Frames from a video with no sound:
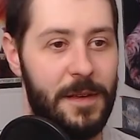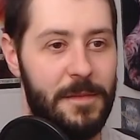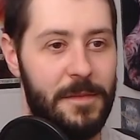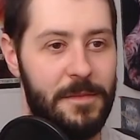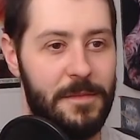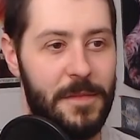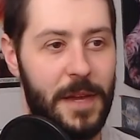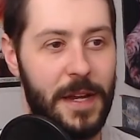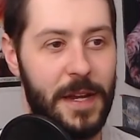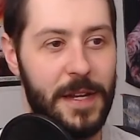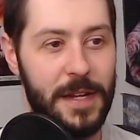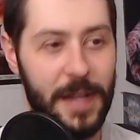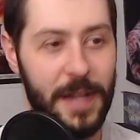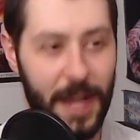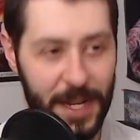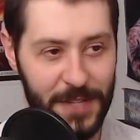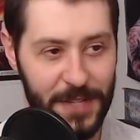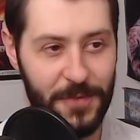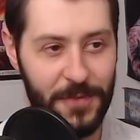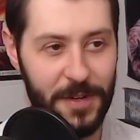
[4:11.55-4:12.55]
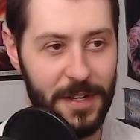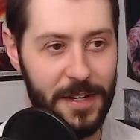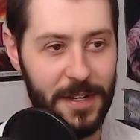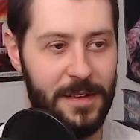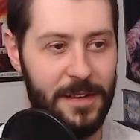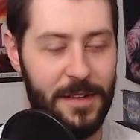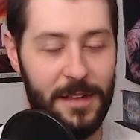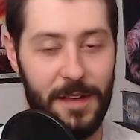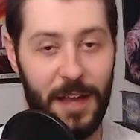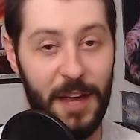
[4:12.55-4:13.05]
my next
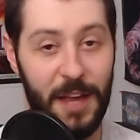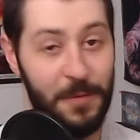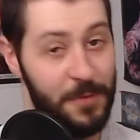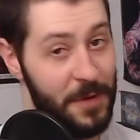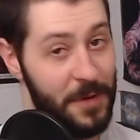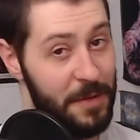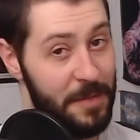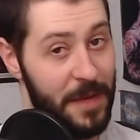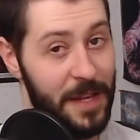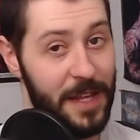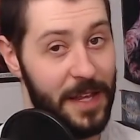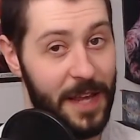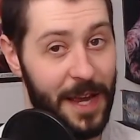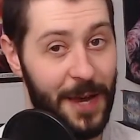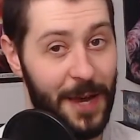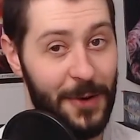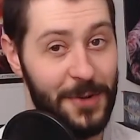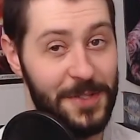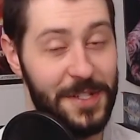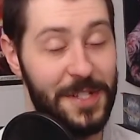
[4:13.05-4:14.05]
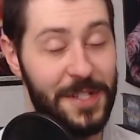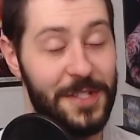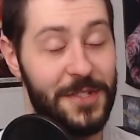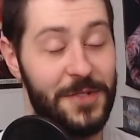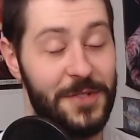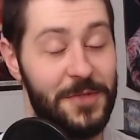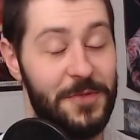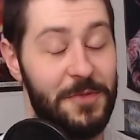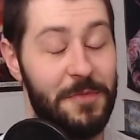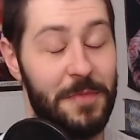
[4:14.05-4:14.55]
one I've put many hours
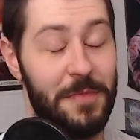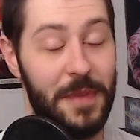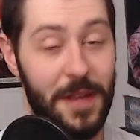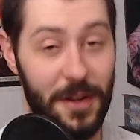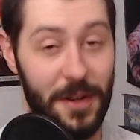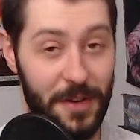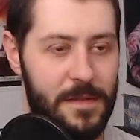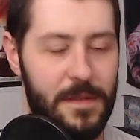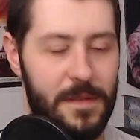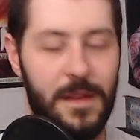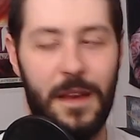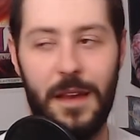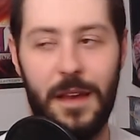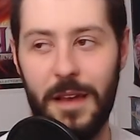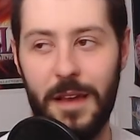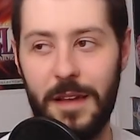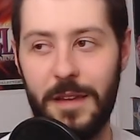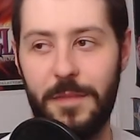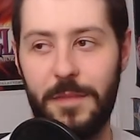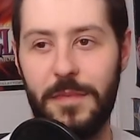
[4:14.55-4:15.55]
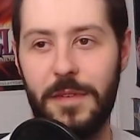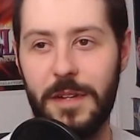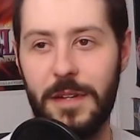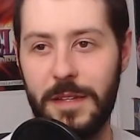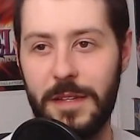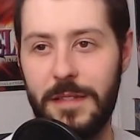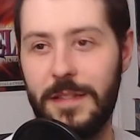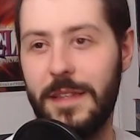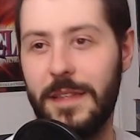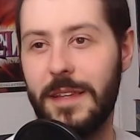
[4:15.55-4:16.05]
into, period, and a pretty
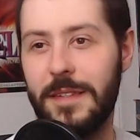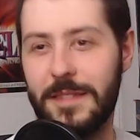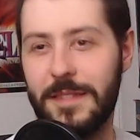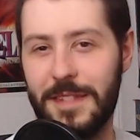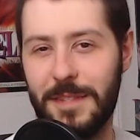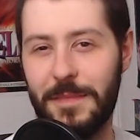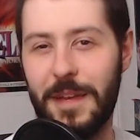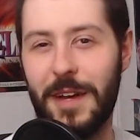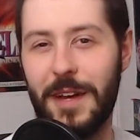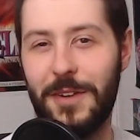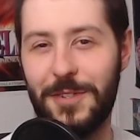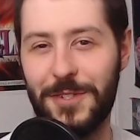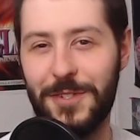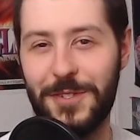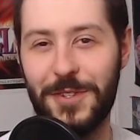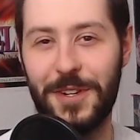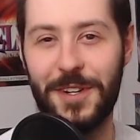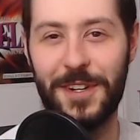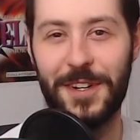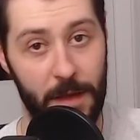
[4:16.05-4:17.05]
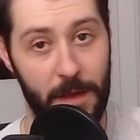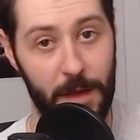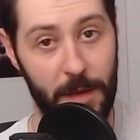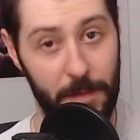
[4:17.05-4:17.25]
decent amount schnookered.